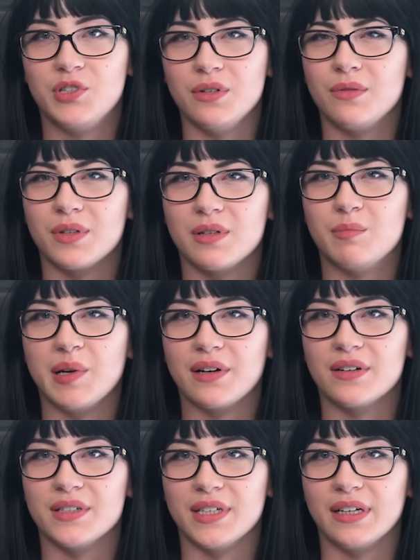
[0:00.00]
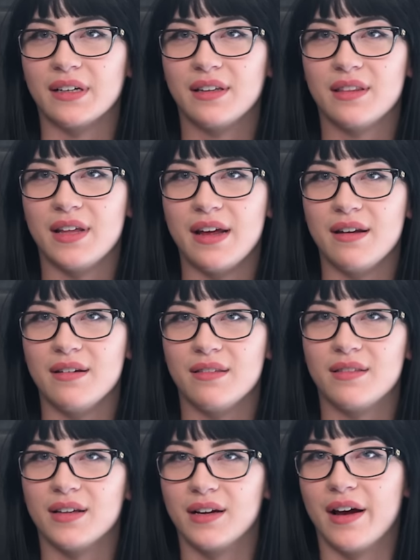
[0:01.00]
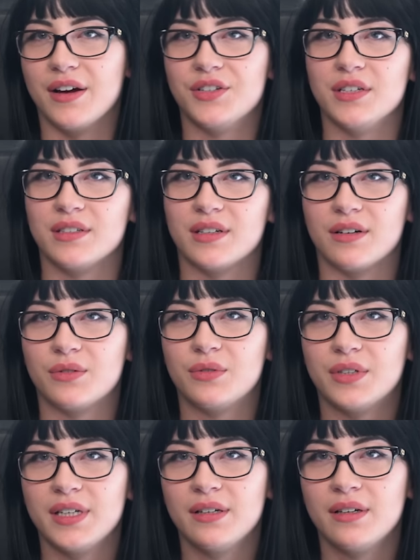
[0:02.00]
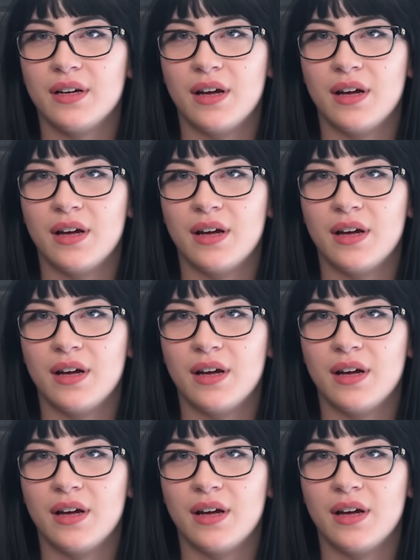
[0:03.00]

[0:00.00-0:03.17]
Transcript: Dude with a bigger dick than the guy she's cuckolding.